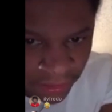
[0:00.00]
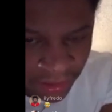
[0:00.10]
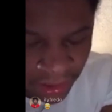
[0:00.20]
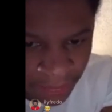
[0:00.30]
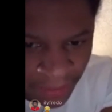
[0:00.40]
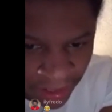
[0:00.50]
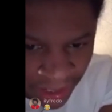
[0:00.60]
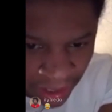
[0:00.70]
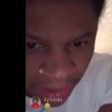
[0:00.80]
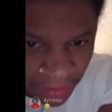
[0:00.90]
Nigga better
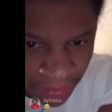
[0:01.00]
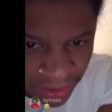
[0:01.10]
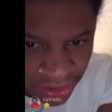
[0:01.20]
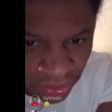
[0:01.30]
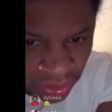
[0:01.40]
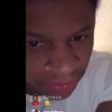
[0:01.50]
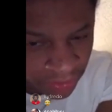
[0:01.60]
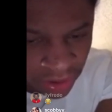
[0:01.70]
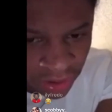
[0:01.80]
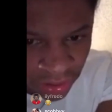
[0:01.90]
not come up here and show no
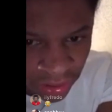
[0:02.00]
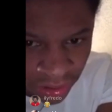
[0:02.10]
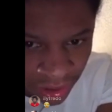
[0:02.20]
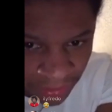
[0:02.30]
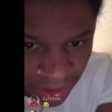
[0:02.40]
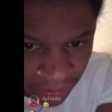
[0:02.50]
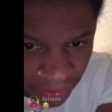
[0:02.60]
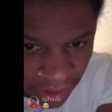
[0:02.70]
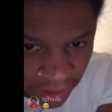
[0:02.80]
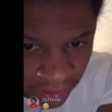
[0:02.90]
money though. I'm keeping
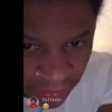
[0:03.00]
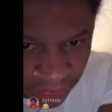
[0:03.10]
a hundred.